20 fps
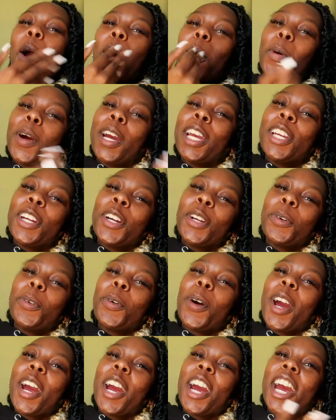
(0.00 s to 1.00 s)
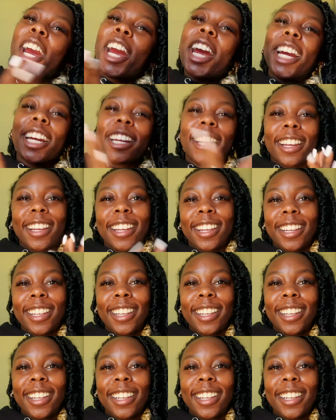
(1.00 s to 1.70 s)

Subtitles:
Where are you going to work?